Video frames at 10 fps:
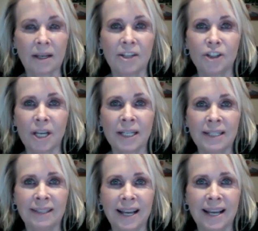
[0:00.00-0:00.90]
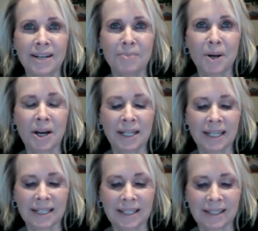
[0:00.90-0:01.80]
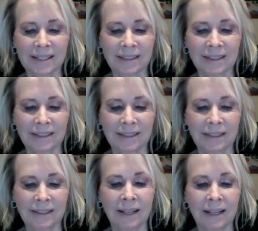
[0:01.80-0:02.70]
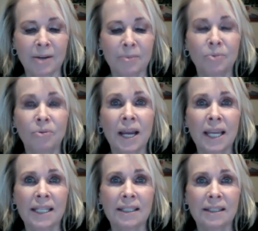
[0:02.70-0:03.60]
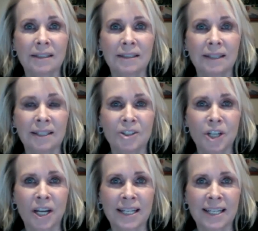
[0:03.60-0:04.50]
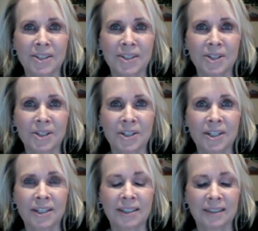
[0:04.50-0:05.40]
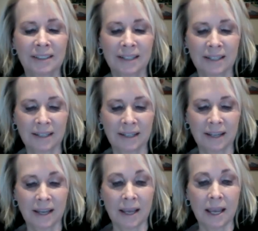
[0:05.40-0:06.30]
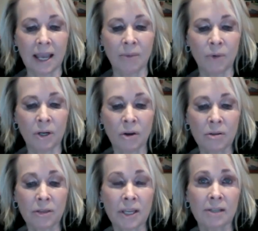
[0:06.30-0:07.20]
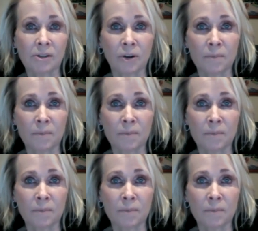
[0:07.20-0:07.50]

shedding light upon us like a bright and shining star. And when all things are